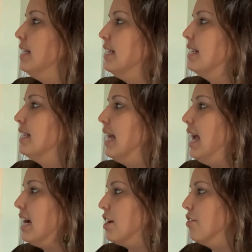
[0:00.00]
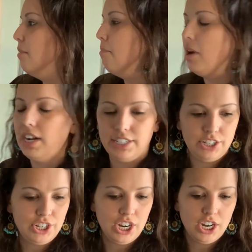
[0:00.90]
to scare the
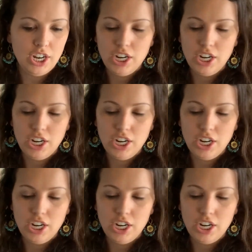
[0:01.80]
monster.